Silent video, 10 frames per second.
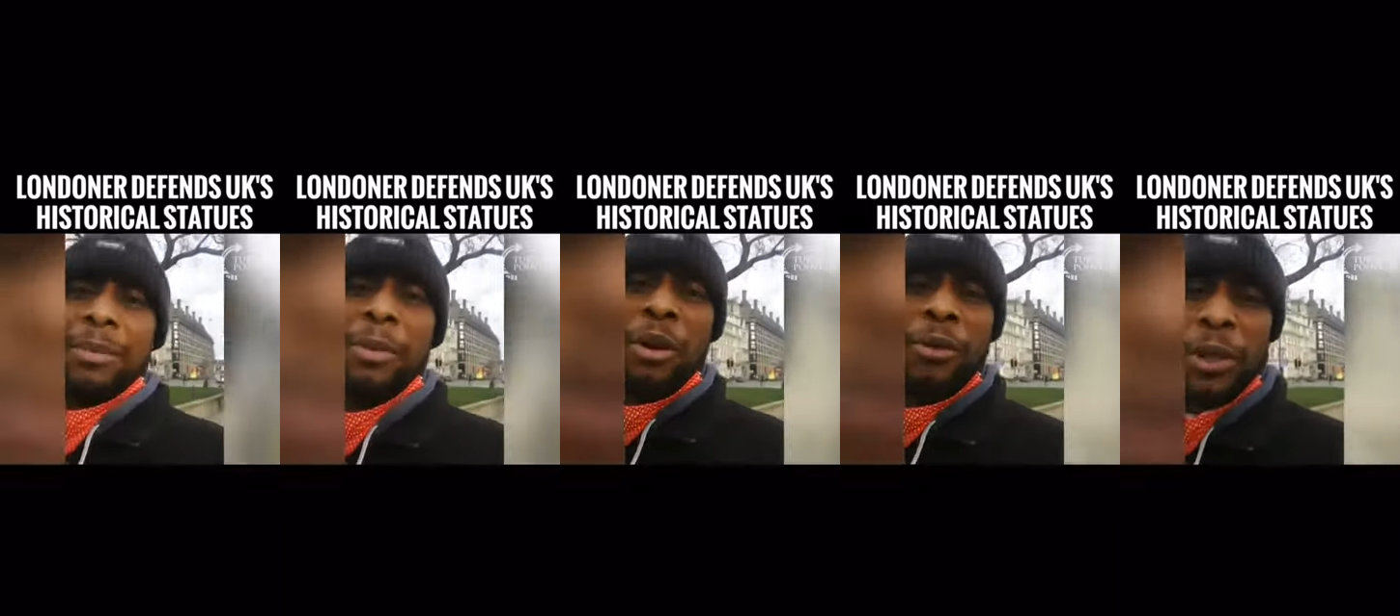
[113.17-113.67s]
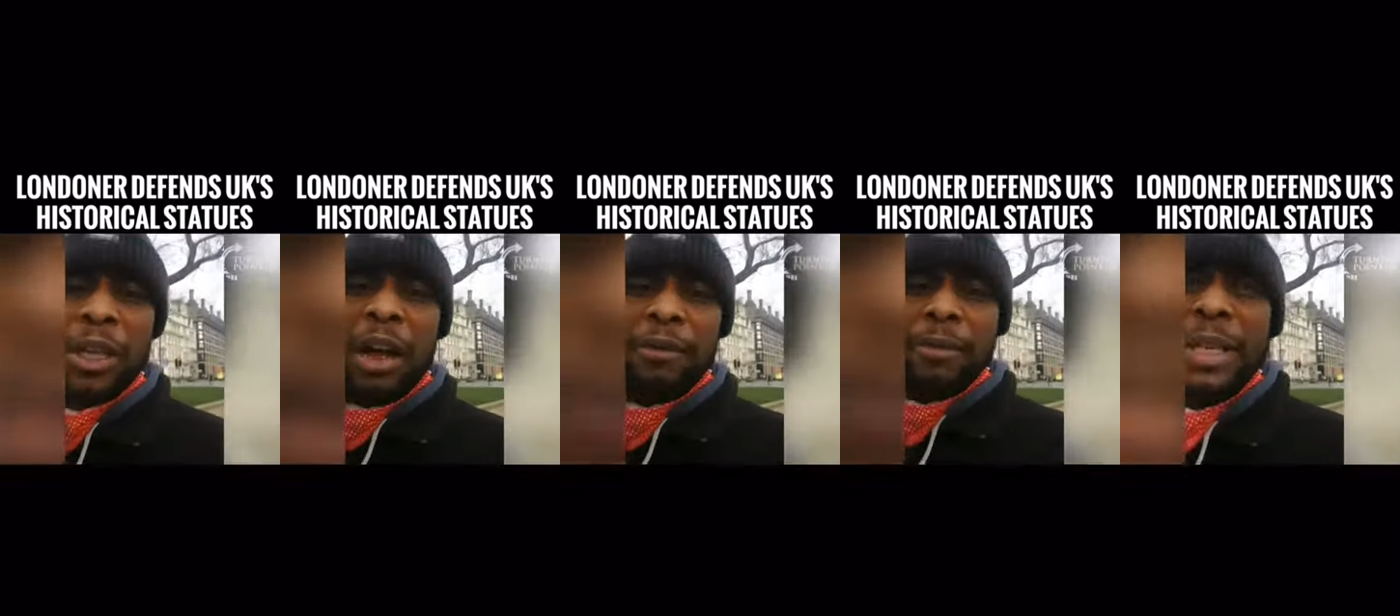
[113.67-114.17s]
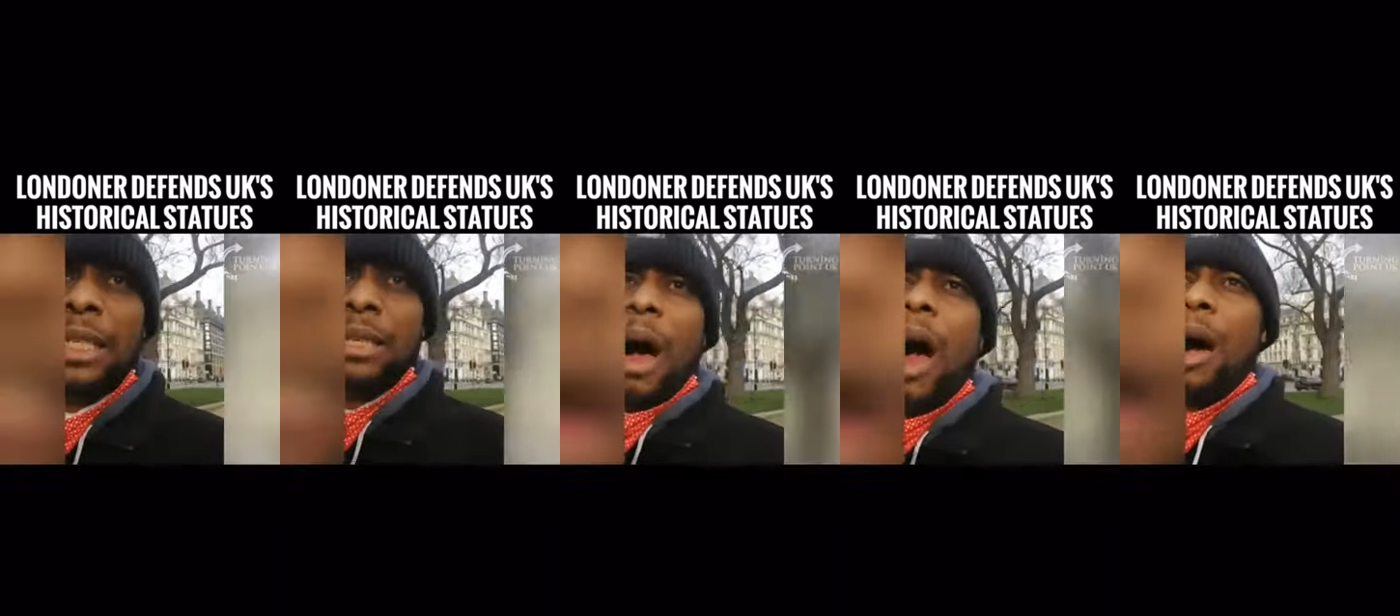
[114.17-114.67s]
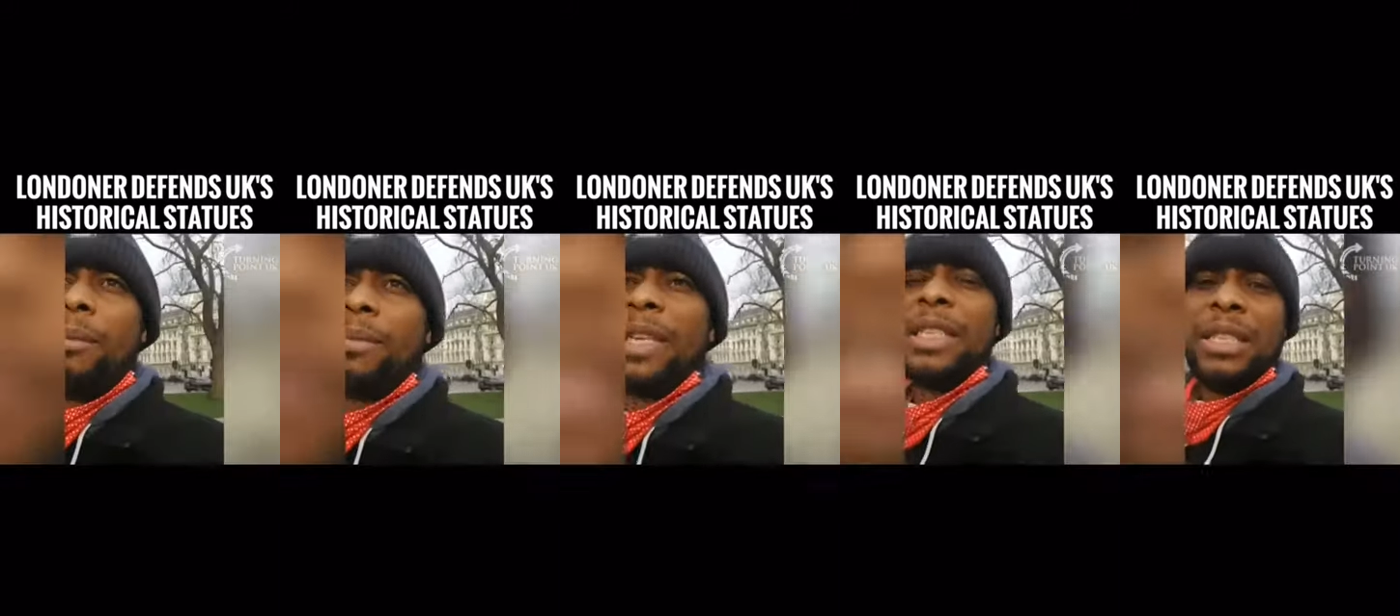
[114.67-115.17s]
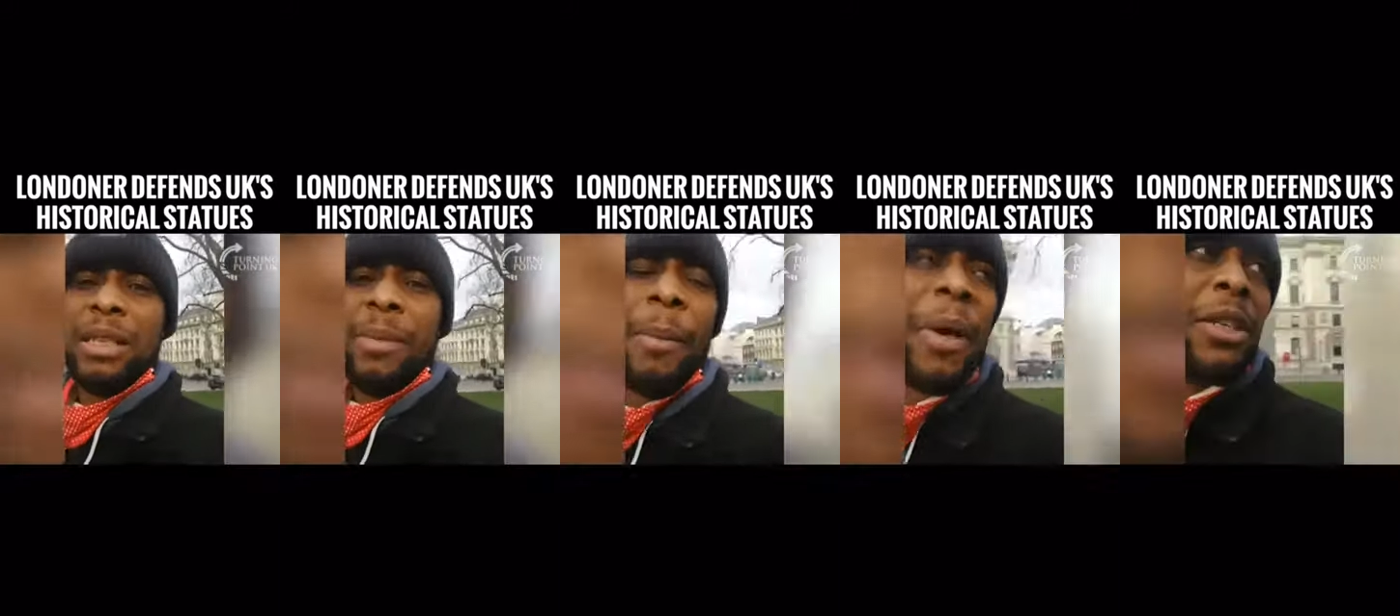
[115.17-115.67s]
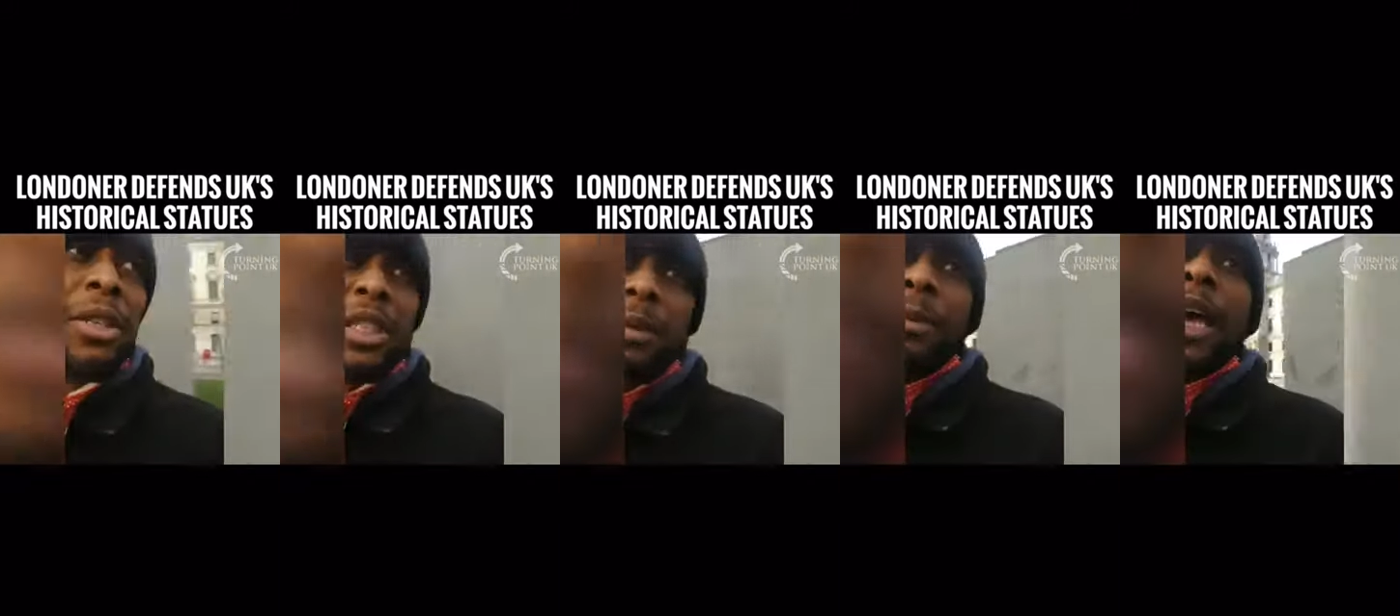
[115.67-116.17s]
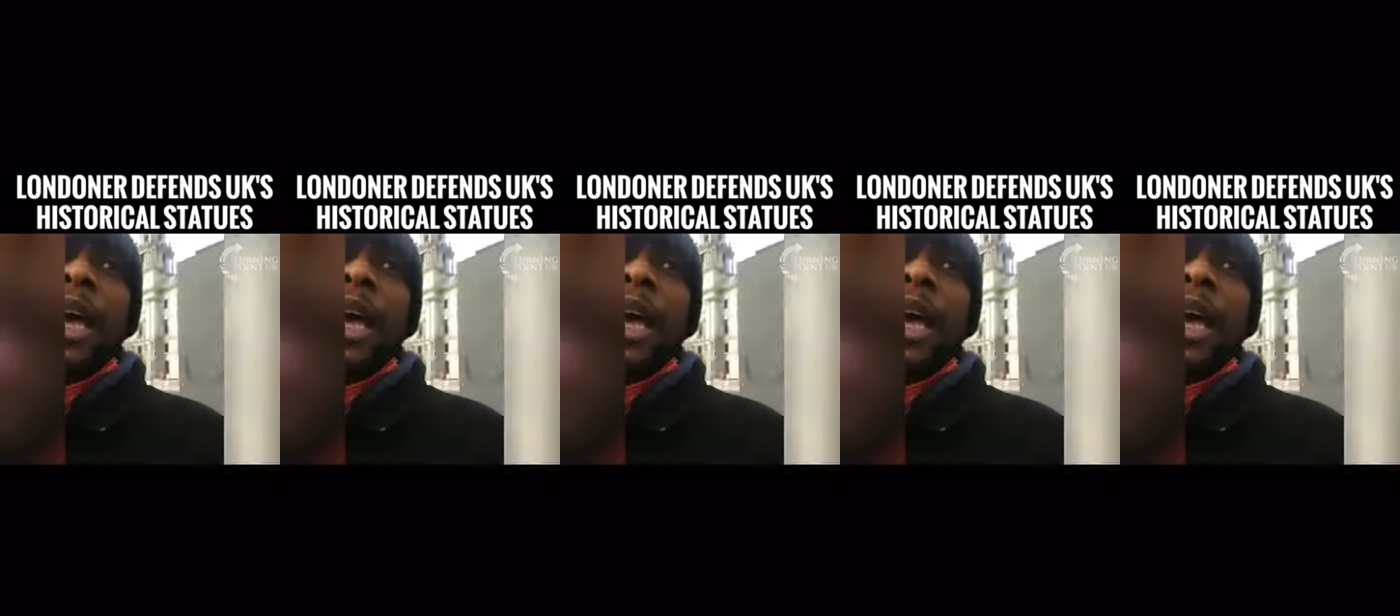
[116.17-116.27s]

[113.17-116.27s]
beautiful stuff. This is art. This isn't just about patriotism.